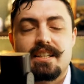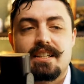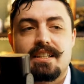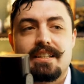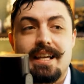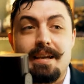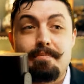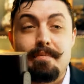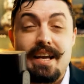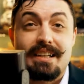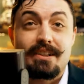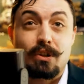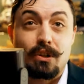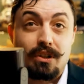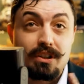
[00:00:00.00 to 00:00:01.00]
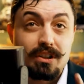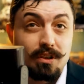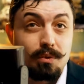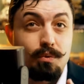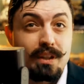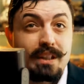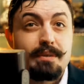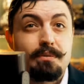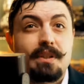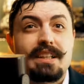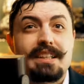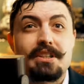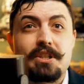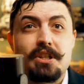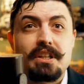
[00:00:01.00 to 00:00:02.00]
they may look really, really
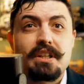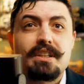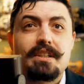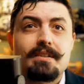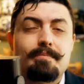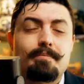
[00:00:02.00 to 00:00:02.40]
good,